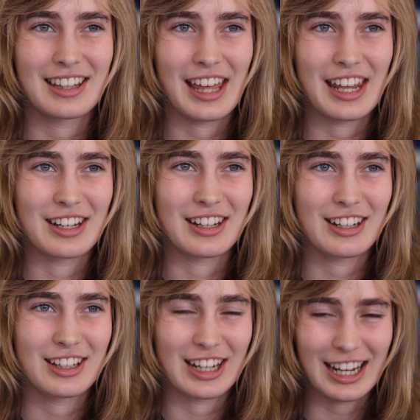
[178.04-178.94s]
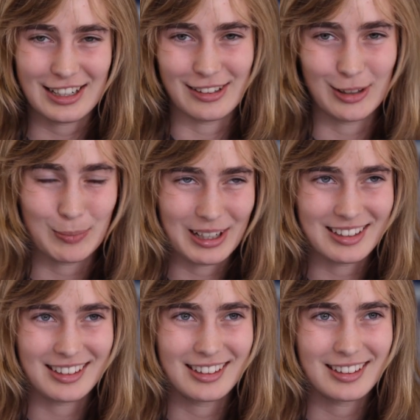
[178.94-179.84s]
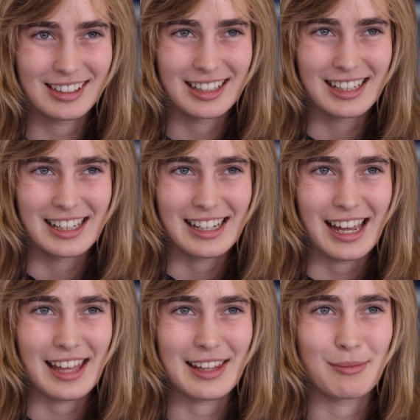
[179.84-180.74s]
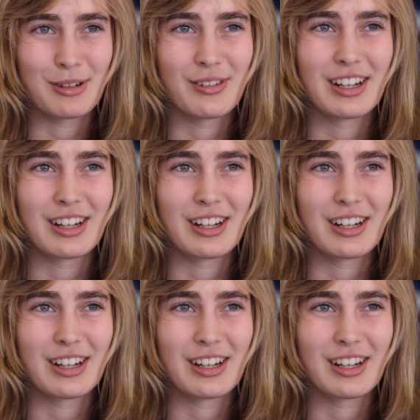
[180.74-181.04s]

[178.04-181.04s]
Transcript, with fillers: then connecting the spaces. And then we